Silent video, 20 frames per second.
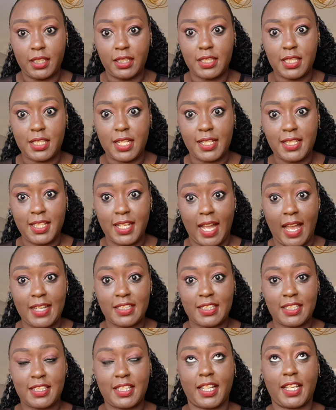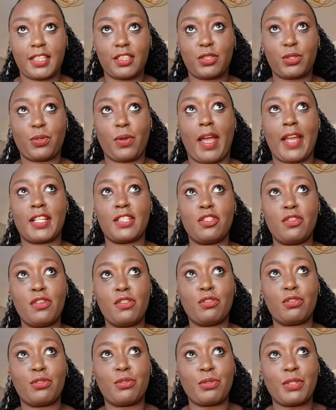It's starting at 10, so I
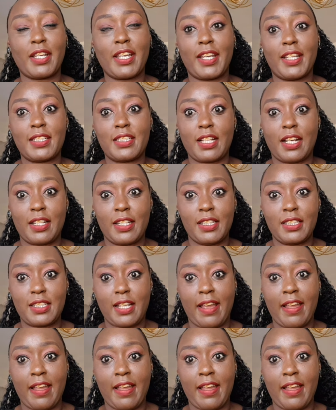don't to get late.